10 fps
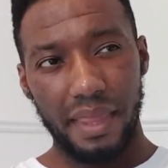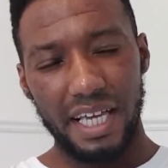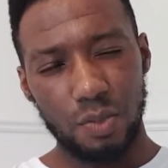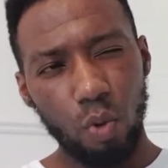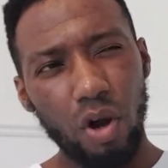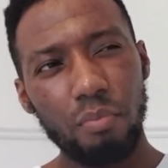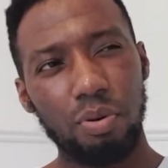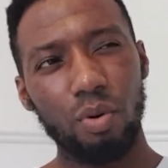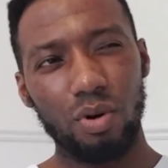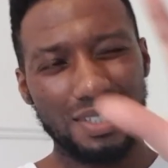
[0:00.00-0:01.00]
It's more
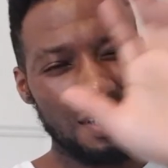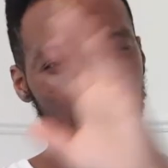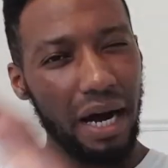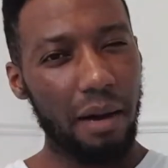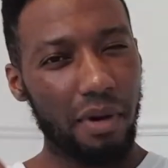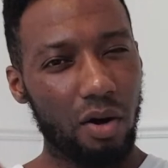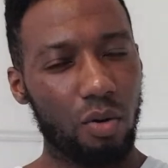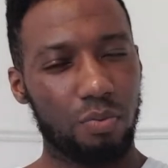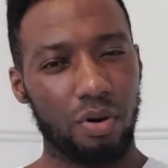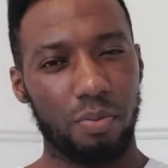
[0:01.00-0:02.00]
important to buy my
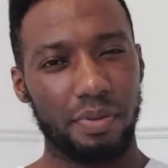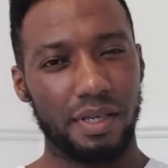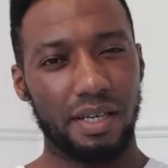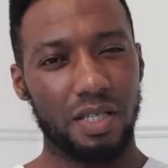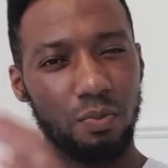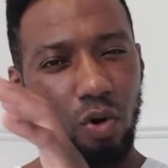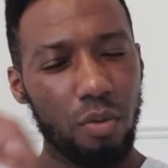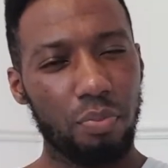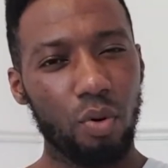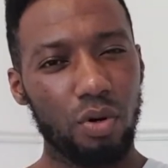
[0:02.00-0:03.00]
own property. It's more
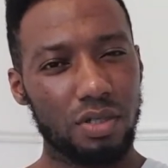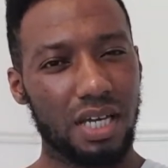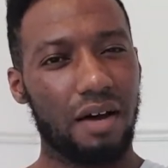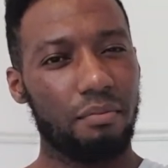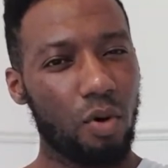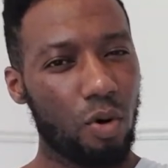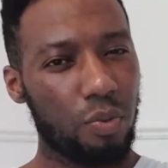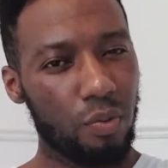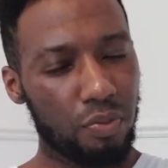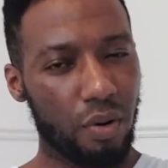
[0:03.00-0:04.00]
important to have
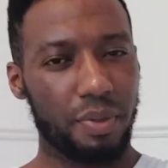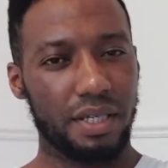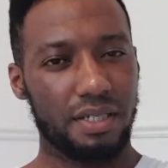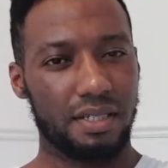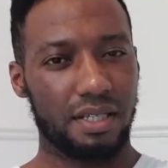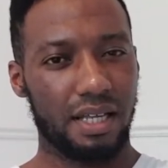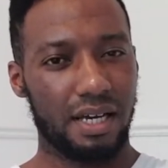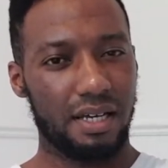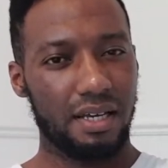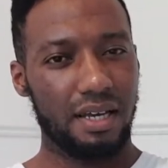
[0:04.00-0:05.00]
multiple properties and
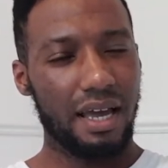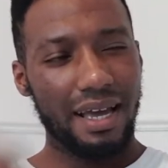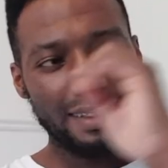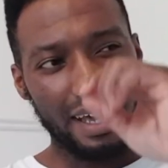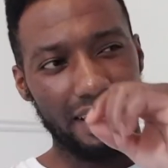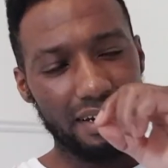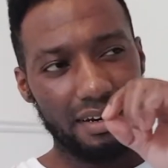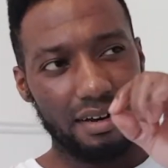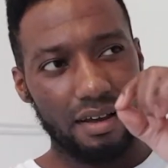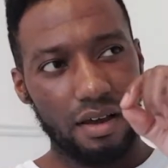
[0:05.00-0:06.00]
that
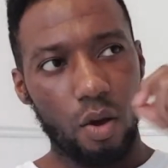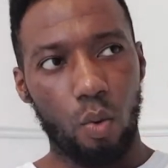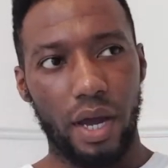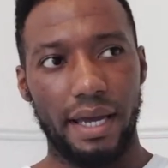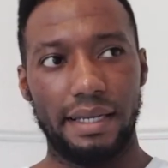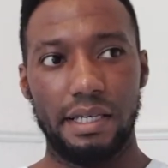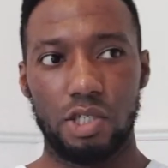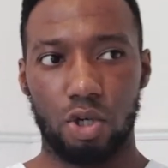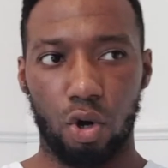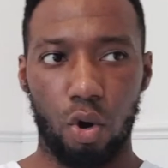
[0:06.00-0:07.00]
than wear these
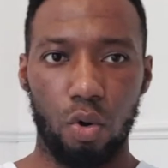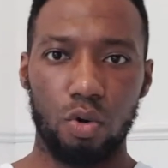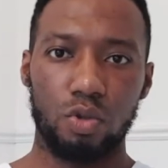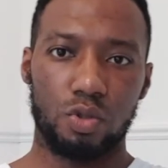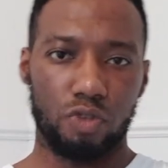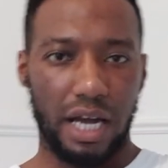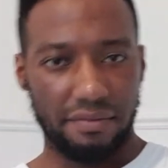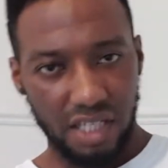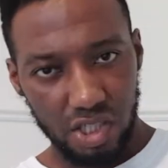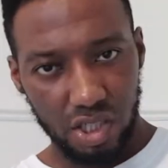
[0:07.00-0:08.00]
clothes,
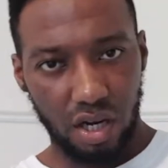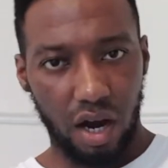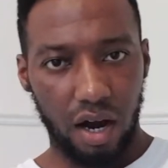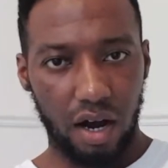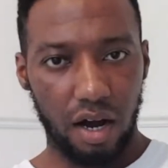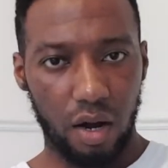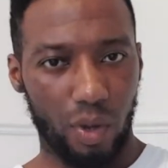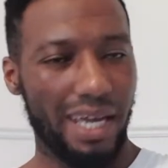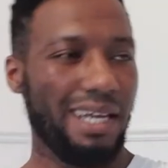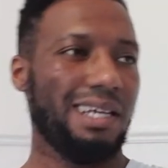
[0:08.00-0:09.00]
drive this car,
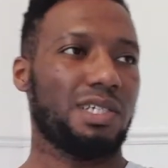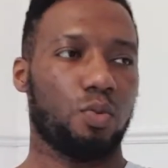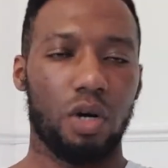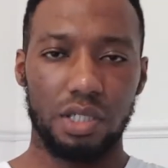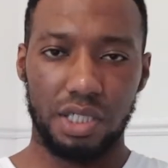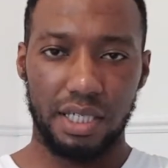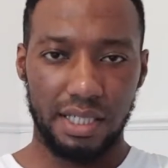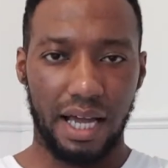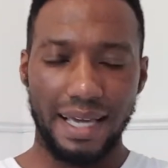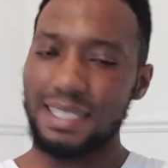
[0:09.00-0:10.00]
wear this watch and
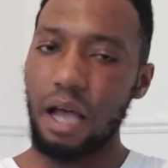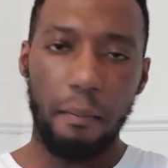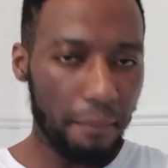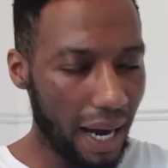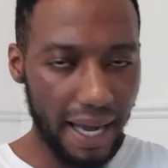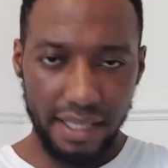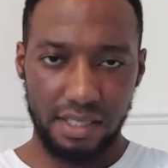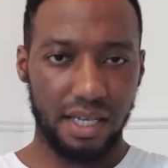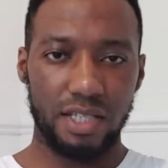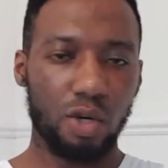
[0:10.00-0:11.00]
that. It's a
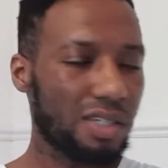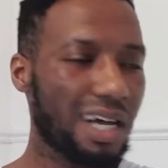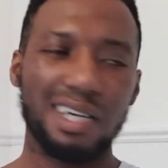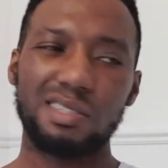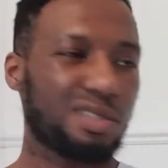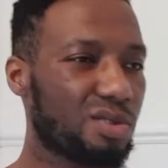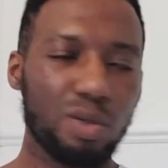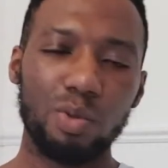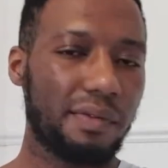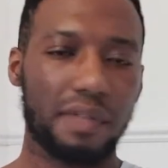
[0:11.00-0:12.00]
mindset. It's got nothing to
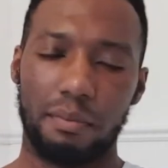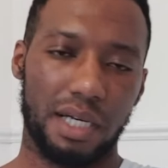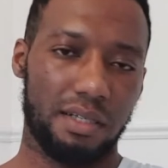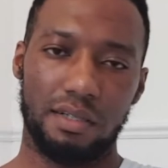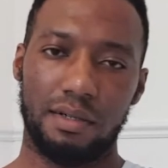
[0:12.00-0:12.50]
do with the money.